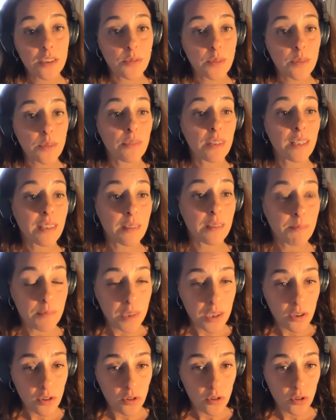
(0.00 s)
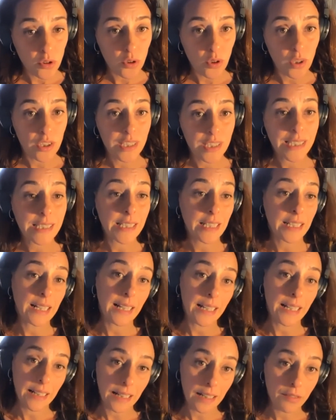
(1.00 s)
rhythms, to her
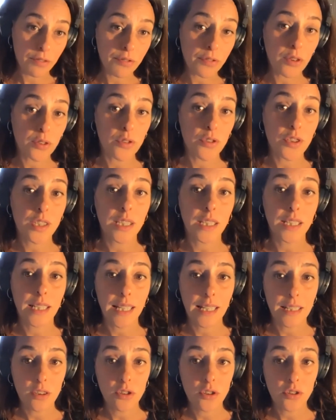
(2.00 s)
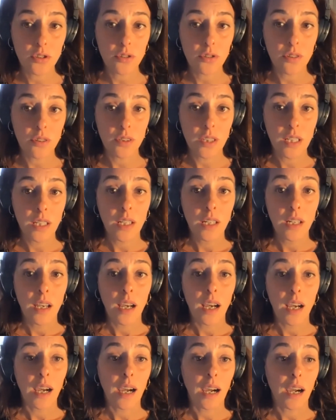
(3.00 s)
cyclical force and nature,
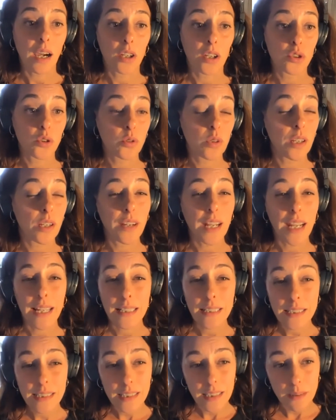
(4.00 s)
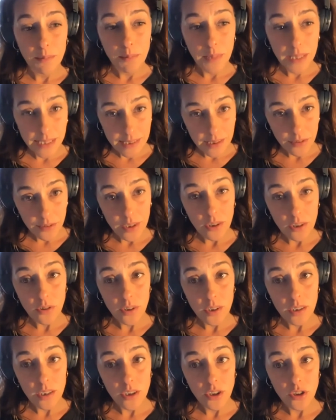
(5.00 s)
to her ancient mystery
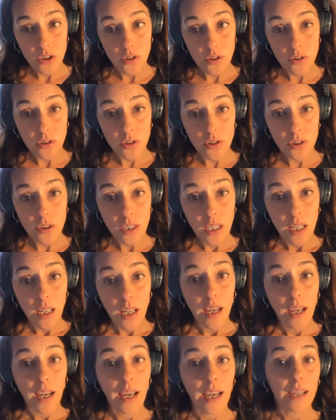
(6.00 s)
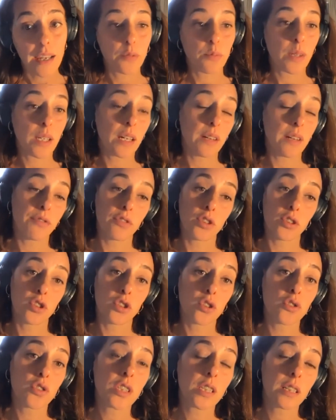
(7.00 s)
traditions, and we have
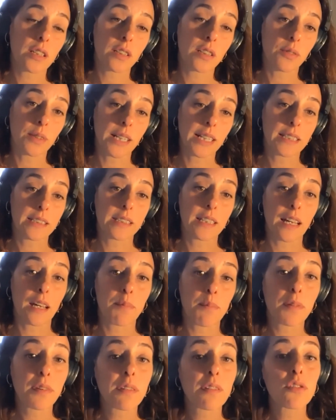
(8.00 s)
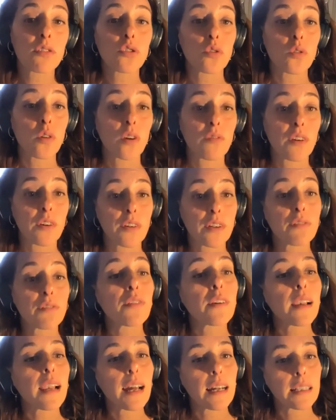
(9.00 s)
reduced her great depths to a very
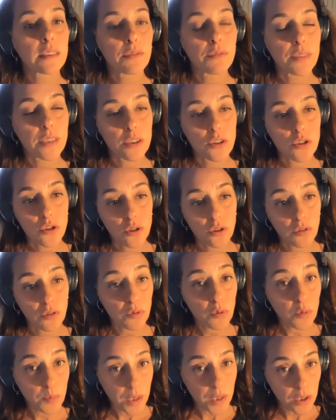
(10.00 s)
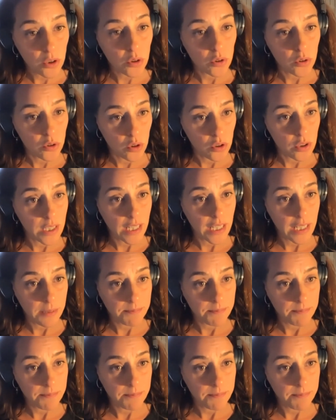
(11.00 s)
flat version of womanhood today.